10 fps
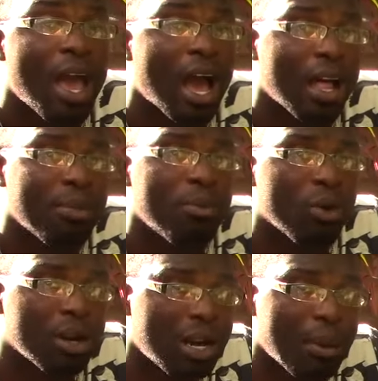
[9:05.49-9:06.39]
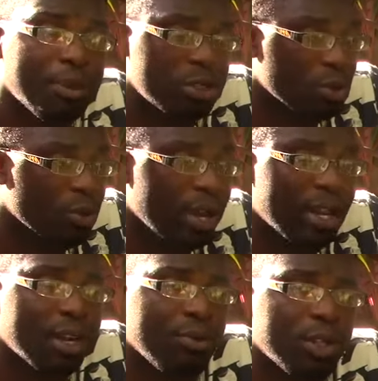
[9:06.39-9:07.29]
I'll be more than happy to go ahead
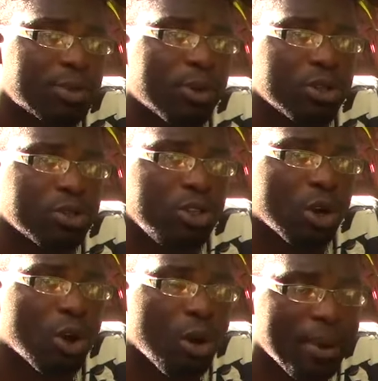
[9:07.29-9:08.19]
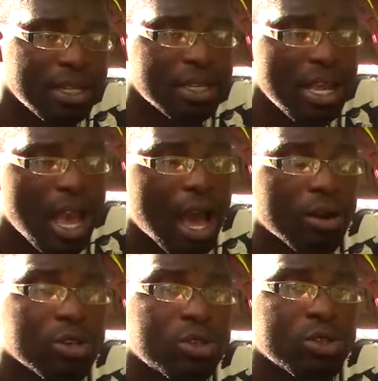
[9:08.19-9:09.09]
and respond to your comment, and
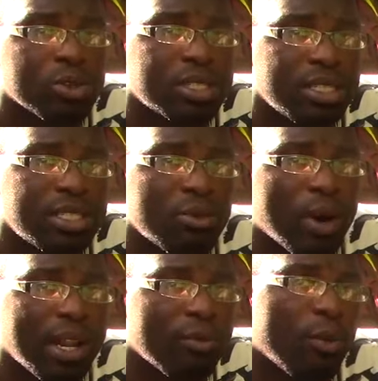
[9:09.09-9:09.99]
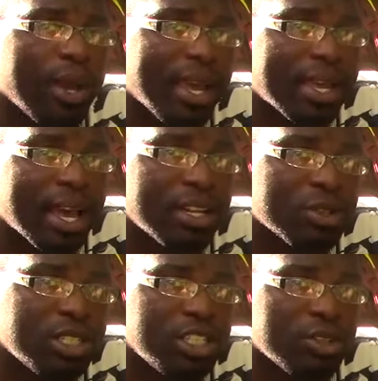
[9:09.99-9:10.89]
also to assist in whatever way I can to
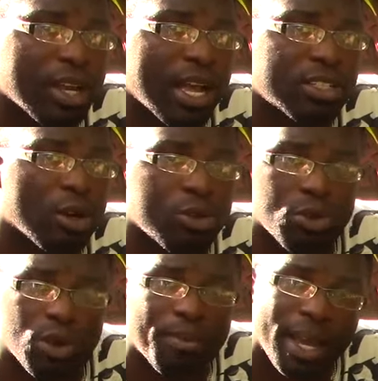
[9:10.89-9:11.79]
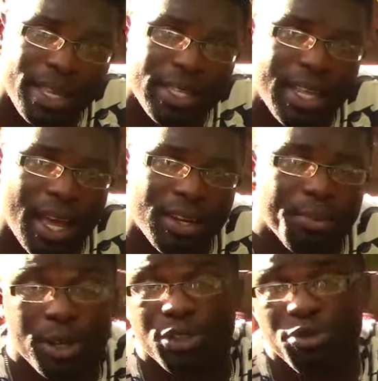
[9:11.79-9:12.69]
teach you guys how to do a backyard garden.
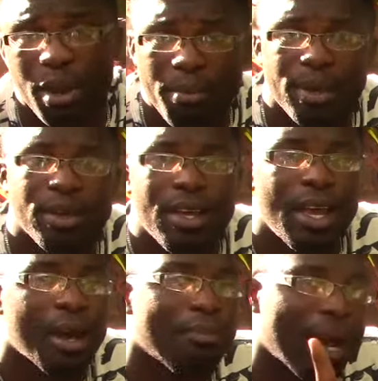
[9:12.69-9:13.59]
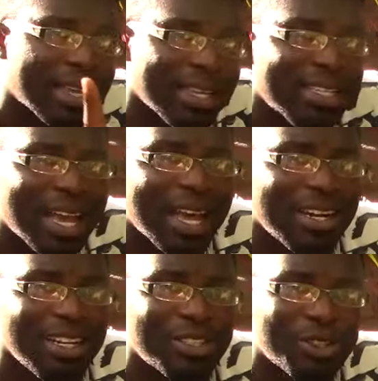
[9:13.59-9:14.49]
Because remember, a backyard
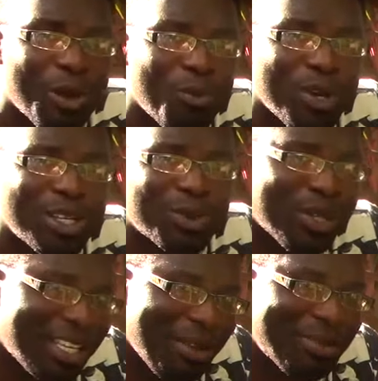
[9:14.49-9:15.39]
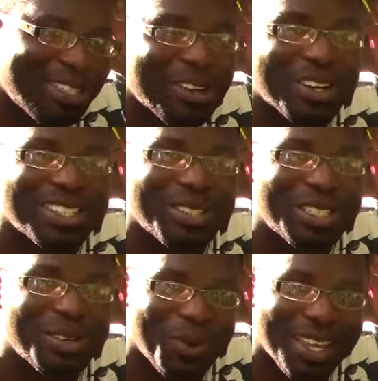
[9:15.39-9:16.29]
garden in some ways will keep the
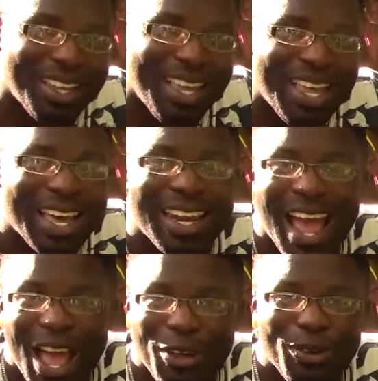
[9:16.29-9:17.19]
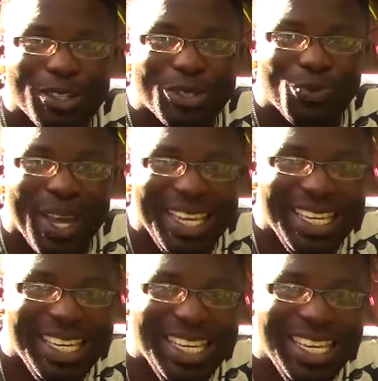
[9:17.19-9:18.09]
doctors away, and Agrosuede
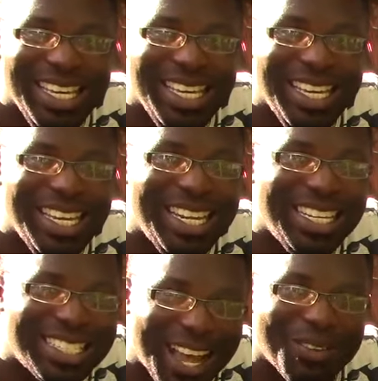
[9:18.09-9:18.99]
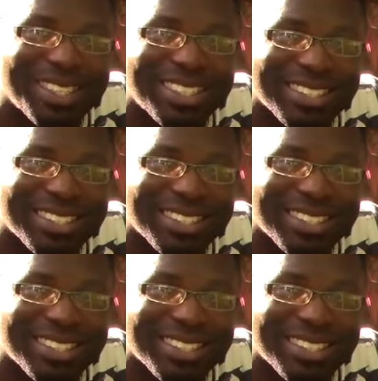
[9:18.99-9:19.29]
is out.